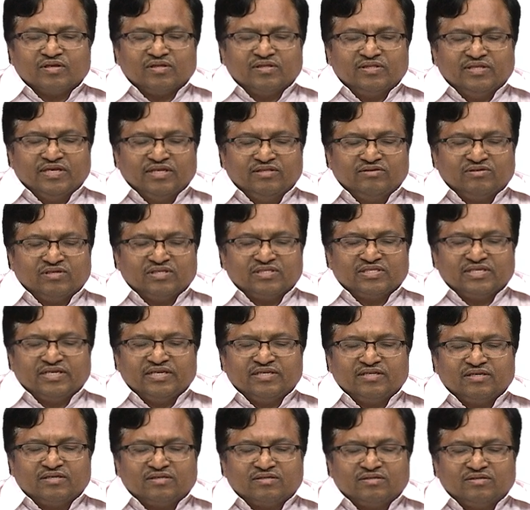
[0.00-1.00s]
Then you can
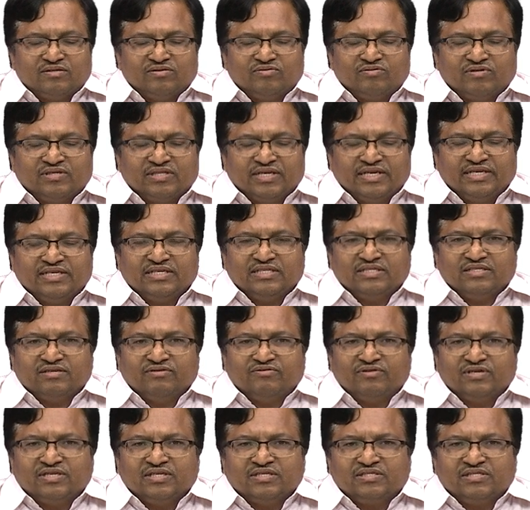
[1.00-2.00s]
say that during
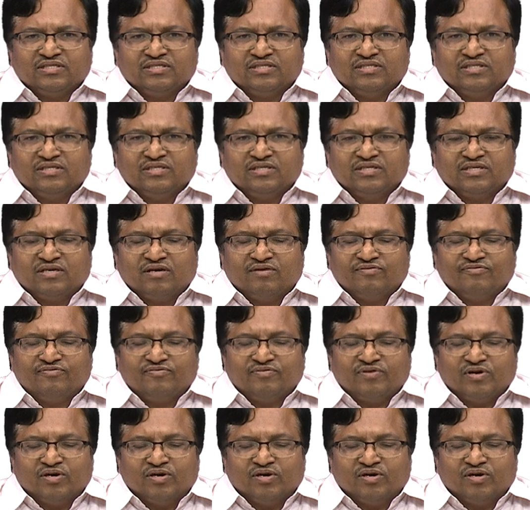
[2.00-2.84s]
1970s is the era of